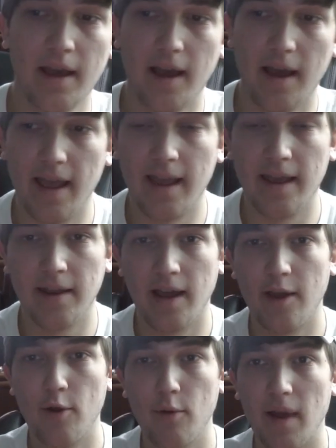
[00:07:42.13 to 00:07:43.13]
And
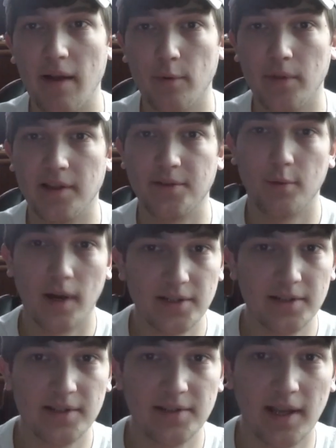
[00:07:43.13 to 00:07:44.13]
I hope everyone that's
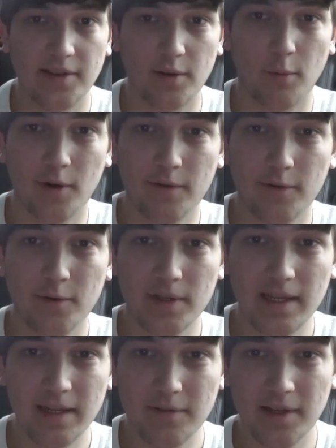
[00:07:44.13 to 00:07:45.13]
watching this has a wonderful
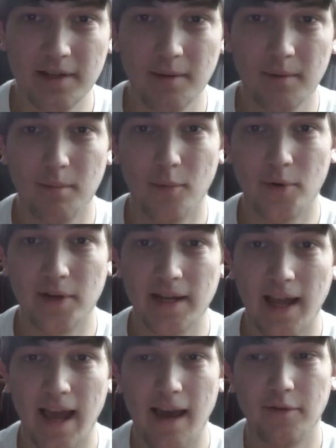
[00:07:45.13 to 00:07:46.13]
evening,
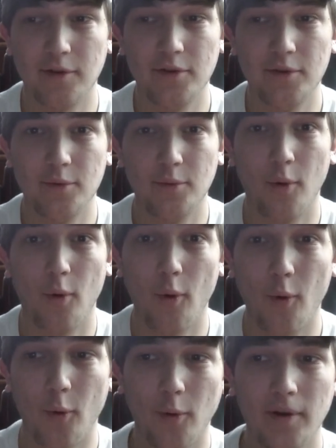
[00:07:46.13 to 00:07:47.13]
morning, afternoon,
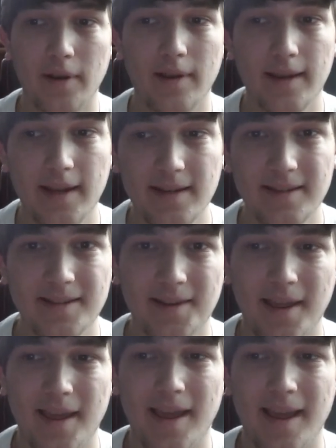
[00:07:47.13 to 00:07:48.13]
or night.
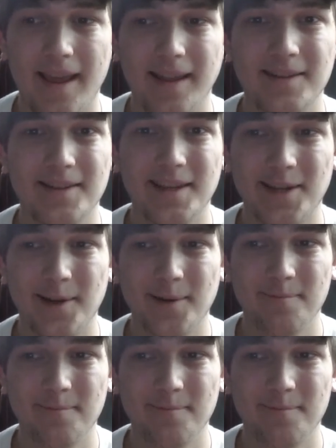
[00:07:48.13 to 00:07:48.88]
And take care.